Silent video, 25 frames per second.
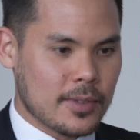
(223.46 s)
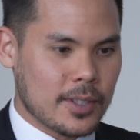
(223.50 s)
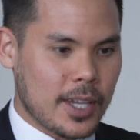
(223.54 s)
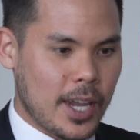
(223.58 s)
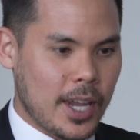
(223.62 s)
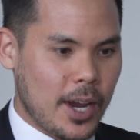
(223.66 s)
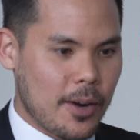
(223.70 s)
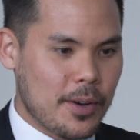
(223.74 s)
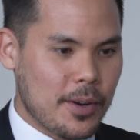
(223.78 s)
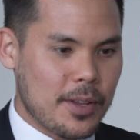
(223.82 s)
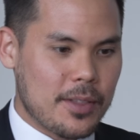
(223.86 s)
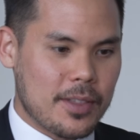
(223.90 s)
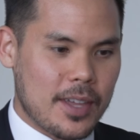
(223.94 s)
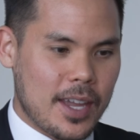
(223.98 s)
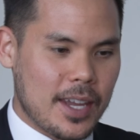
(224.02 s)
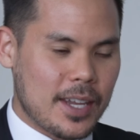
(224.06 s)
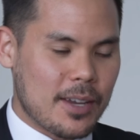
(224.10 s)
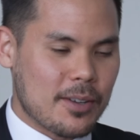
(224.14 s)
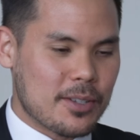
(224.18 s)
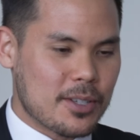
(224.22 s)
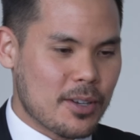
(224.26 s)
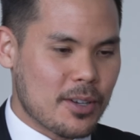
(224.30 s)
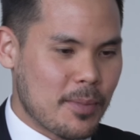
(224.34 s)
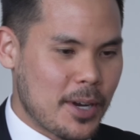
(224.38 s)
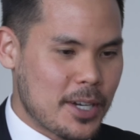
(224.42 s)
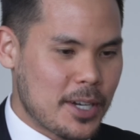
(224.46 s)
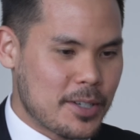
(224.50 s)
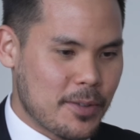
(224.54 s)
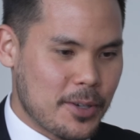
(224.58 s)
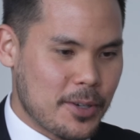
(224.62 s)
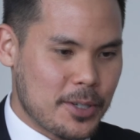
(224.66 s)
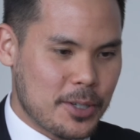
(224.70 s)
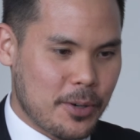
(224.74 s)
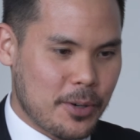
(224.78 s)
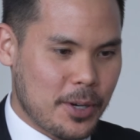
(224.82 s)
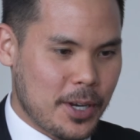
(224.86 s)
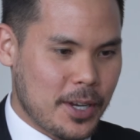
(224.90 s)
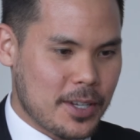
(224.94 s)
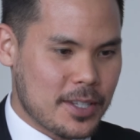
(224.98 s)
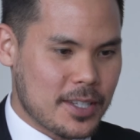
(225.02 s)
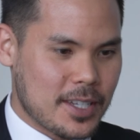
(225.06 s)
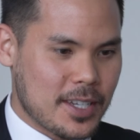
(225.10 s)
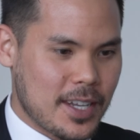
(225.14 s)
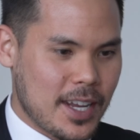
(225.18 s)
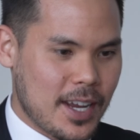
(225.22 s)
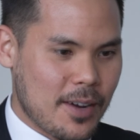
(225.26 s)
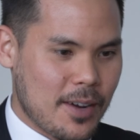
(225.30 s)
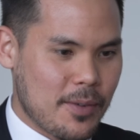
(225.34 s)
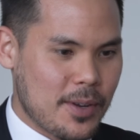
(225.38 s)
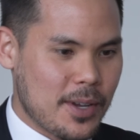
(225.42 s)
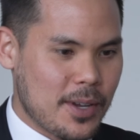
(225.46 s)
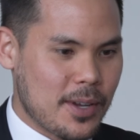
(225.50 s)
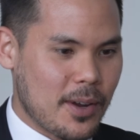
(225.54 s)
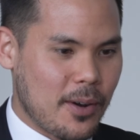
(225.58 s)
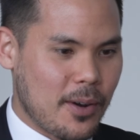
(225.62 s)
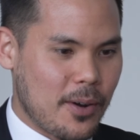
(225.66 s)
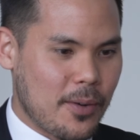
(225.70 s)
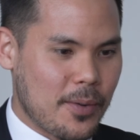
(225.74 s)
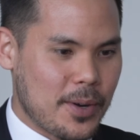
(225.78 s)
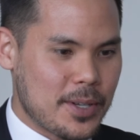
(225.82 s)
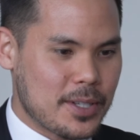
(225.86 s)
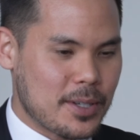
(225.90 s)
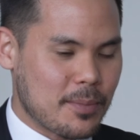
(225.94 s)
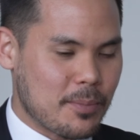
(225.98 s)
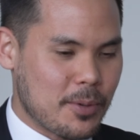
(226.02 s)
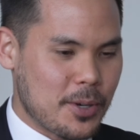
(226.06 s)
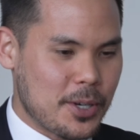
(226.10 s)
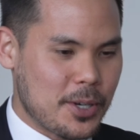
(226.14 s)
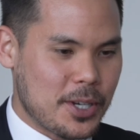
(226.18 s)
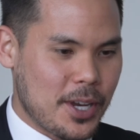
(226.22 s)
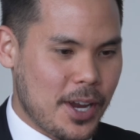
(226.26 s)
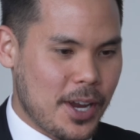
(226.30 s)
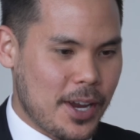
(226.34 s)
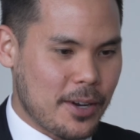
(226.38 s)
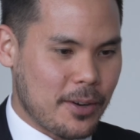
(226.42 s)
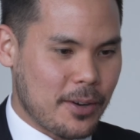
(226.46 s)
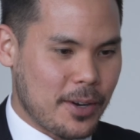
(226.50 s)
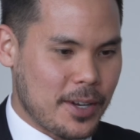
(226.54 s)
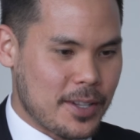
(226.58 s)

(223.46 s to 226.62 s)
Carey, thank you so much for joining us today. We always appreciate your